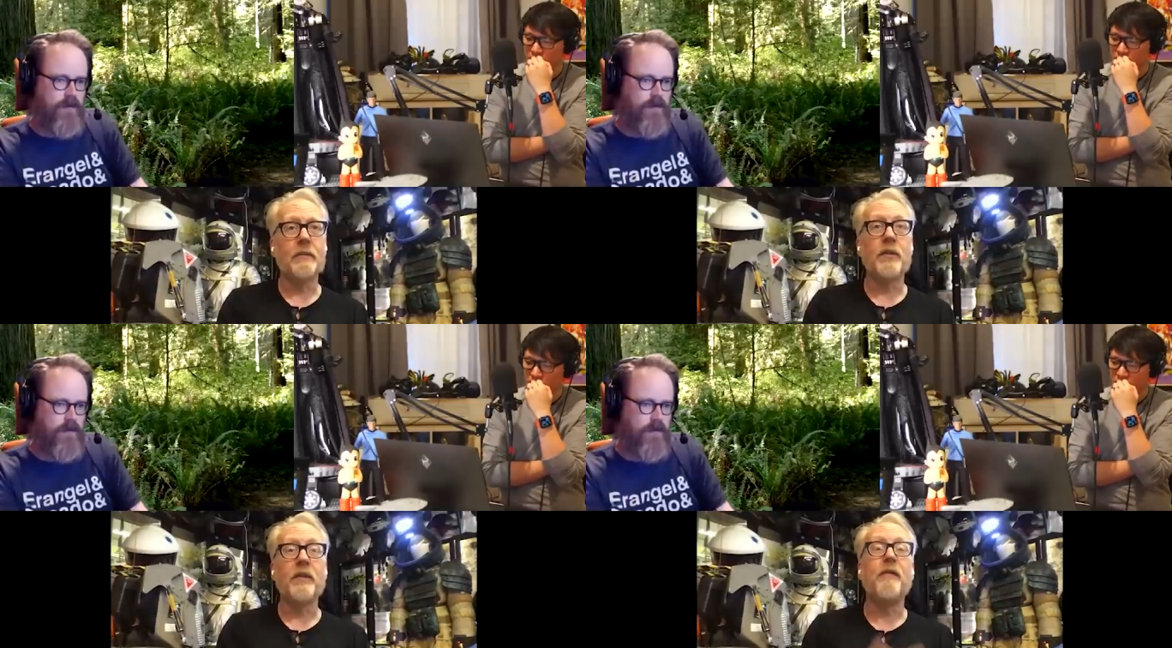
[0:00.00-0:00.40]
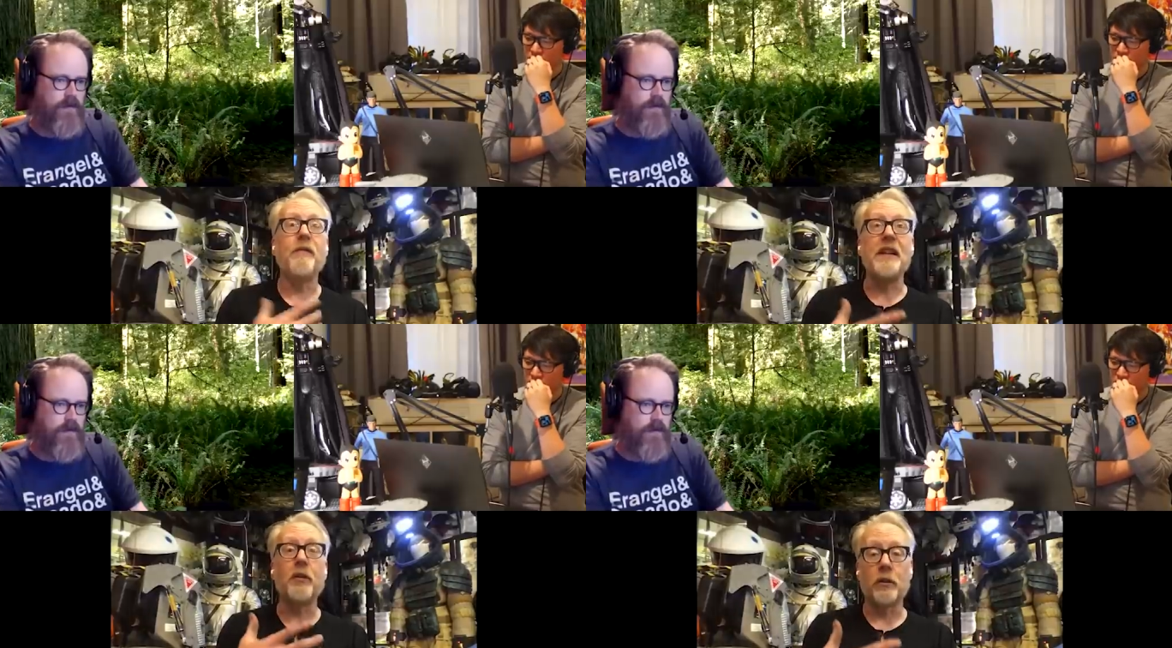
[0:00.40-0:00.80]
Speaker 1: The
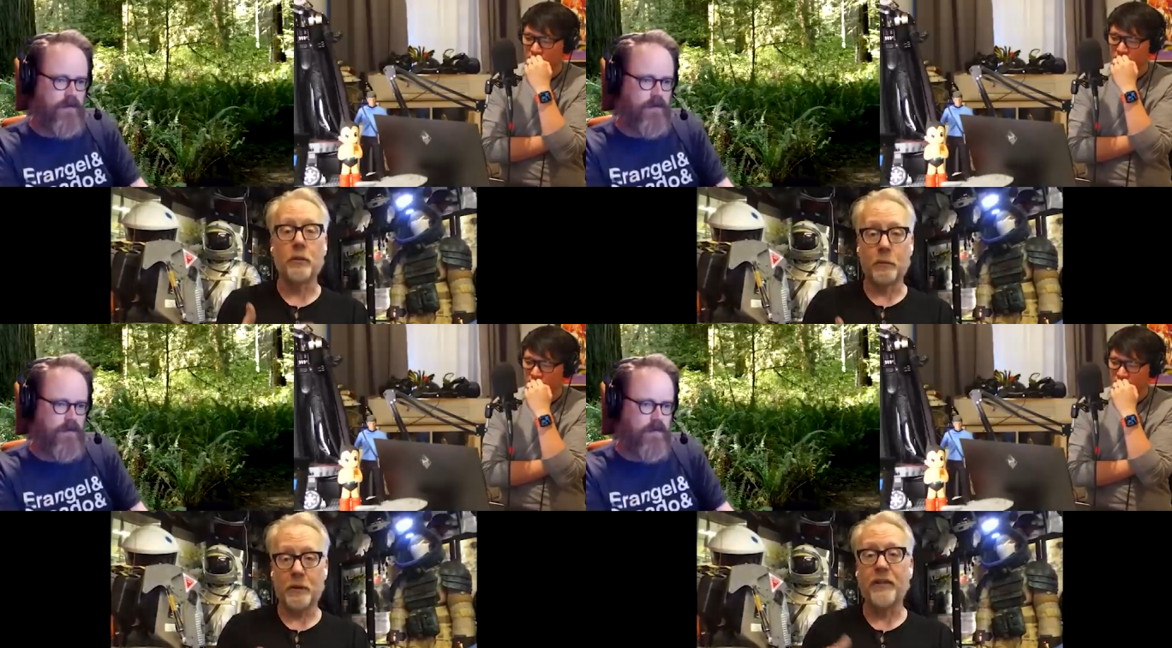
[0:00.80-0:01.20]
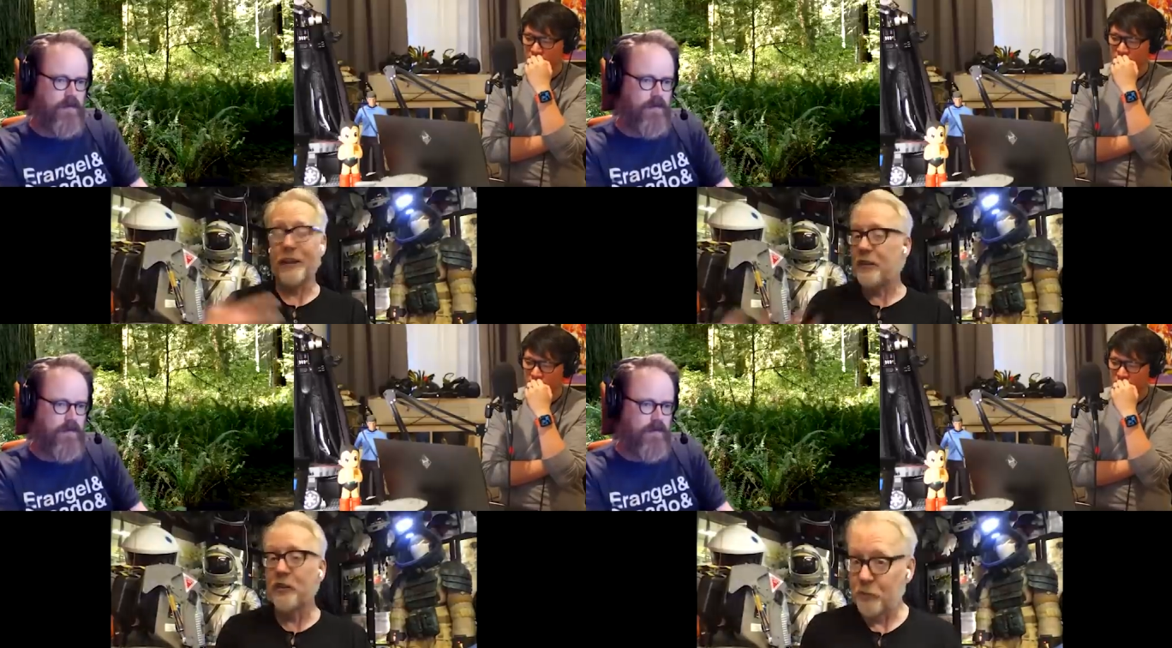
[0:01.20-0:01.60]
fear,
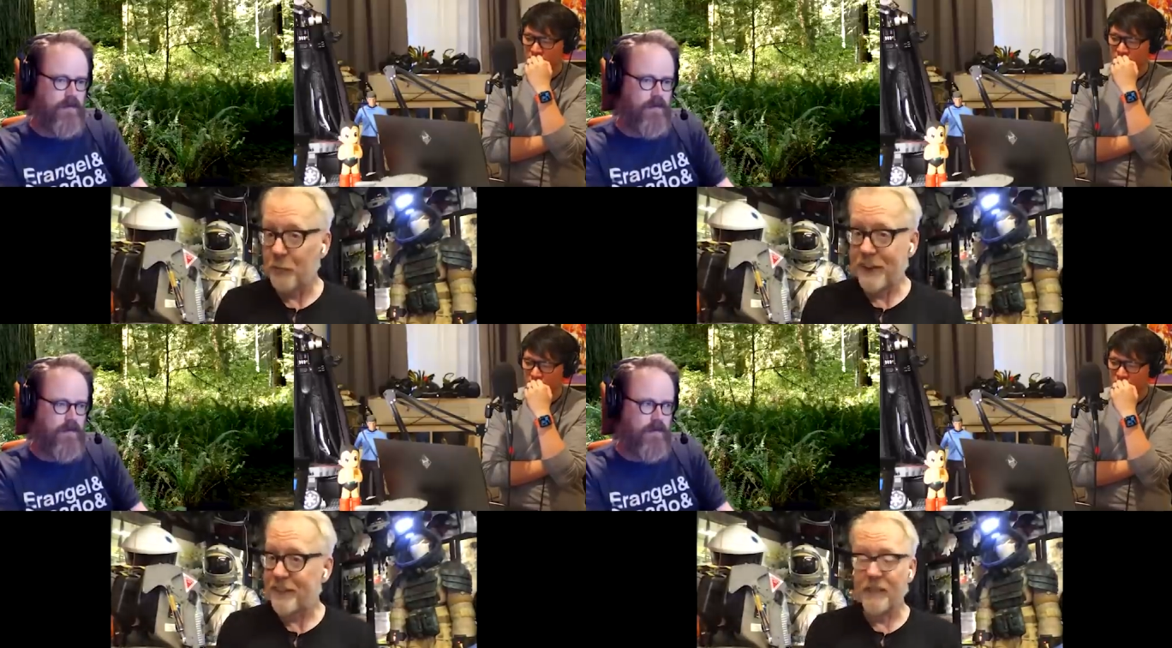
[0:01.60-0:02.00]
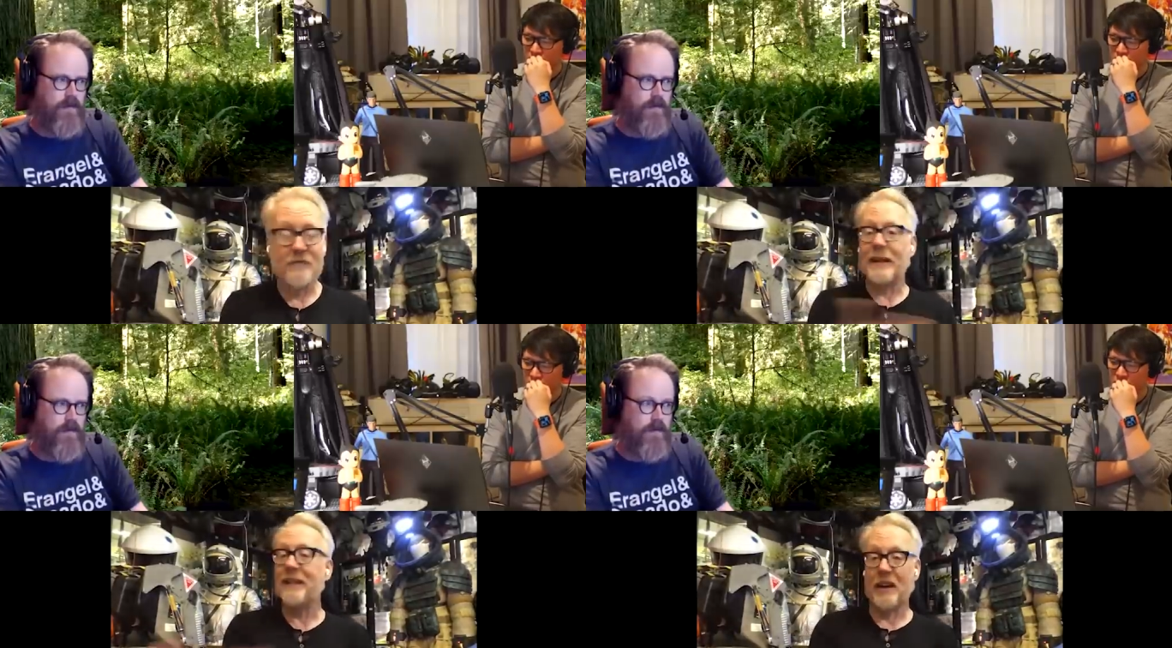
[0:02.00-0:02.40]
because I've injured
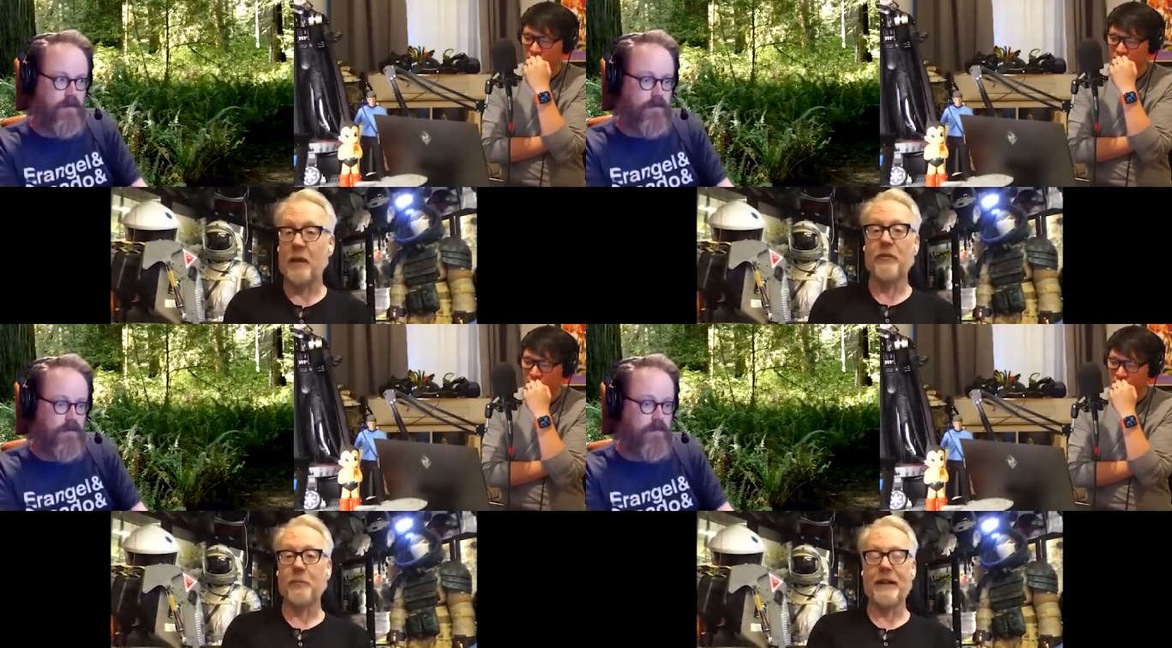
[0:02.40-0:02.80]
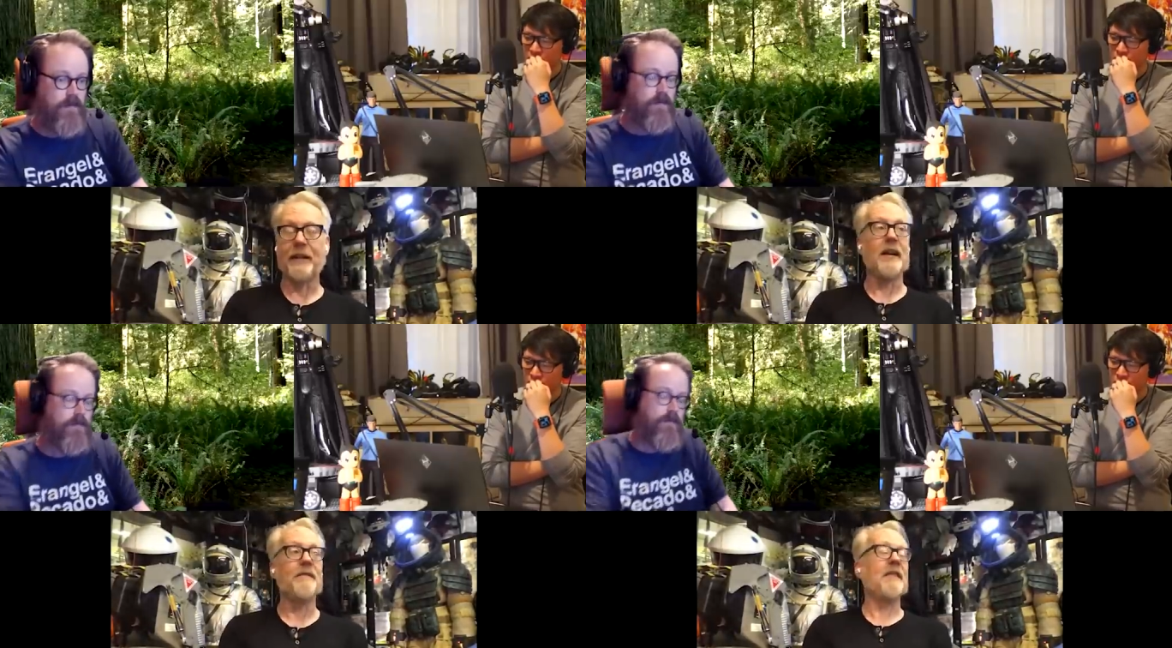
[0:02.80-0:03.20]
myself many times in
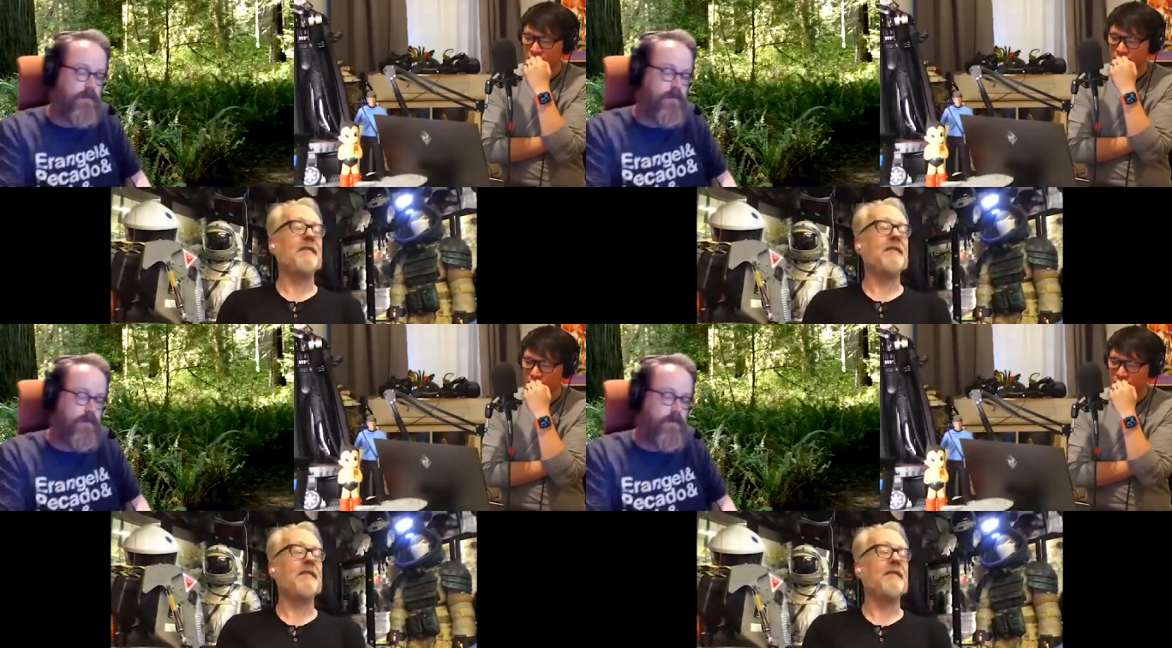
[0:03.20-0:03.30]
my life.